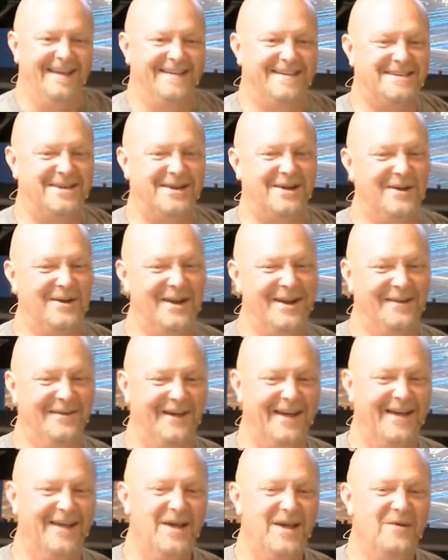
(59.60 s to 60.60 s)
so anyway,
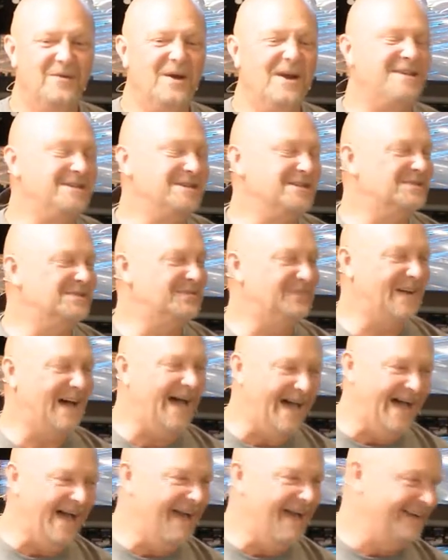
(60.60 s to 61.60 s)
which is
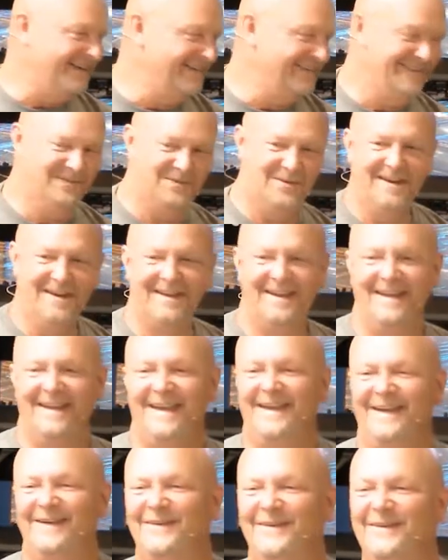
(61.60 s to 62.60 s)
fine.
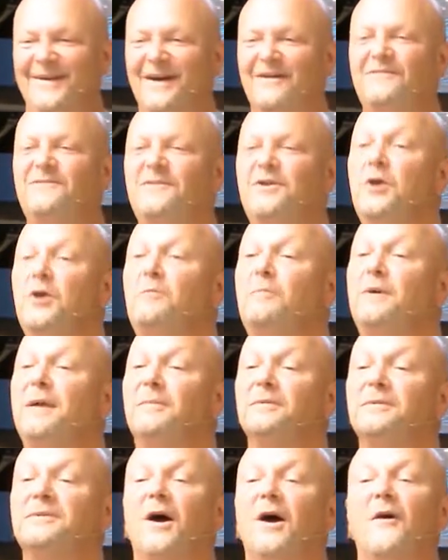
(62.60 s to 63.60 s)
A few
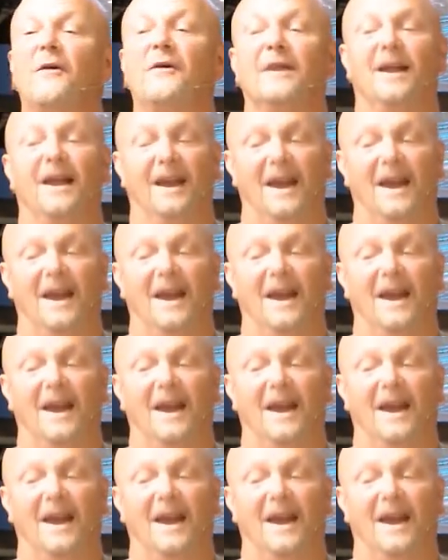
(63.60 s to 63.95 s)
people talking a